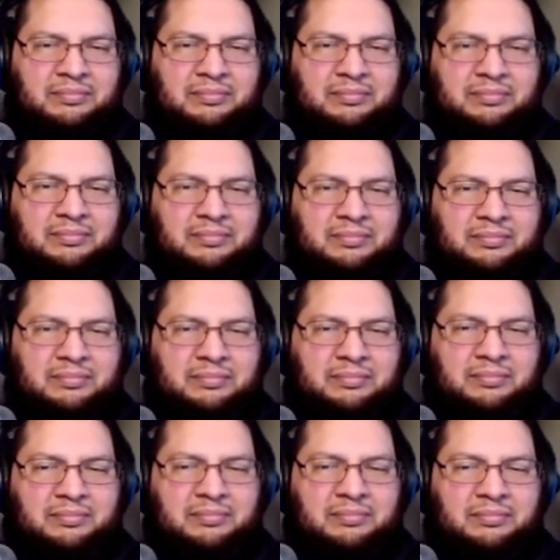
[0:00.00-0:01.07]

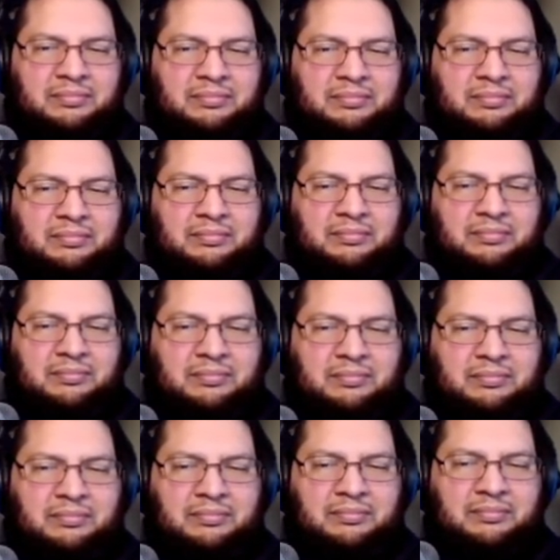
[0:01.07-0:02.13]

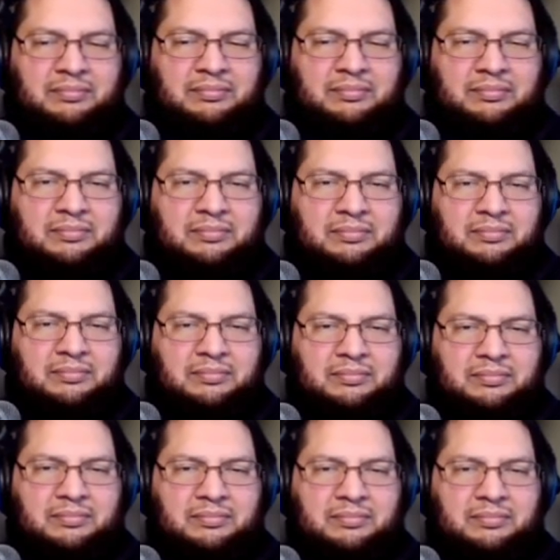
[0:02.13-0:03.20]

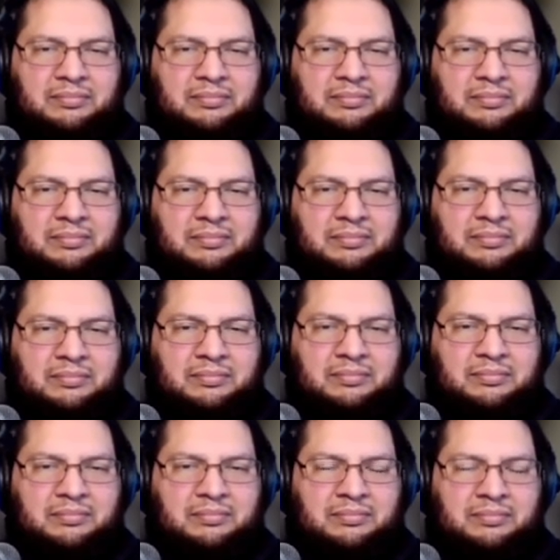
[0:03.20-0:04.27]

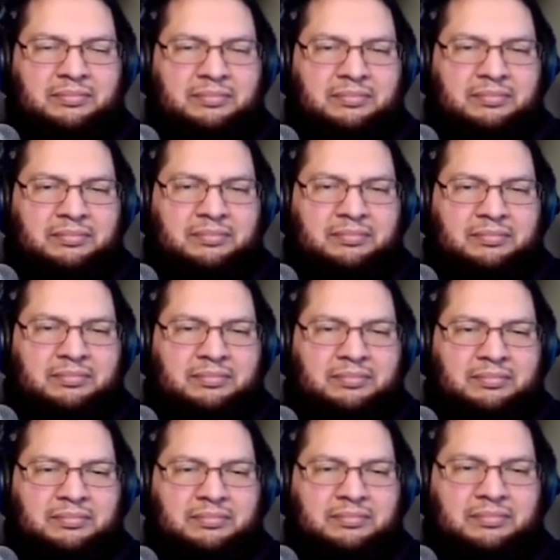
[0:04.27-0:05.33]

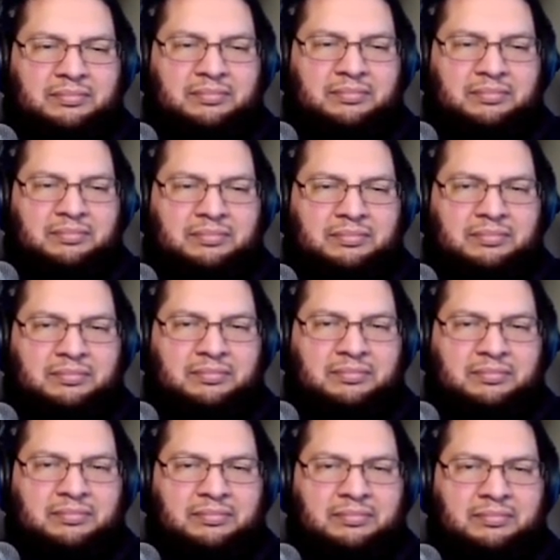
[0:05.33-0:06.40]

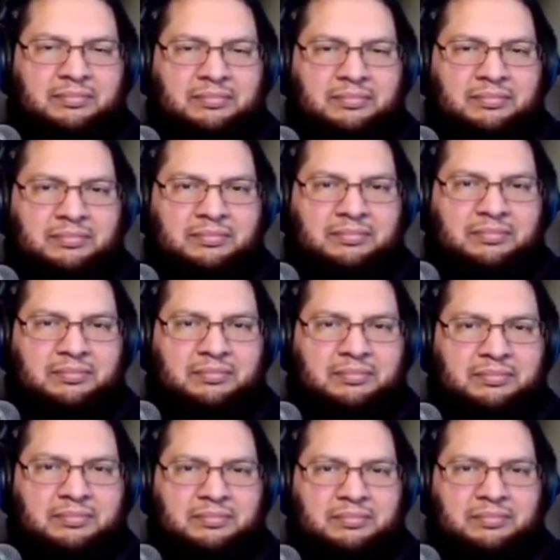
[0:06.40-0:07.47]

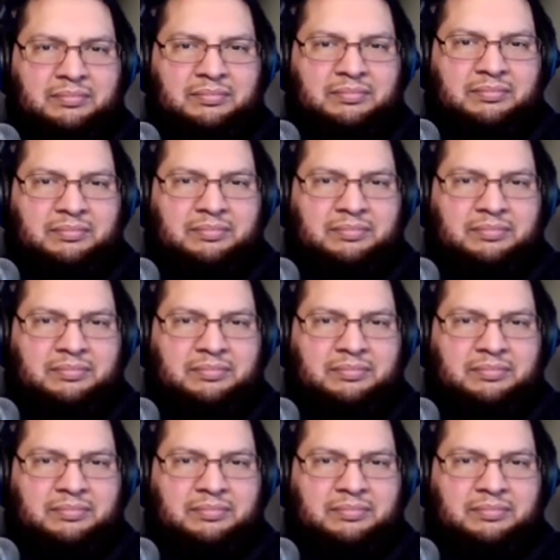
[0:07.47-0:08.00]
This person isn't speaking.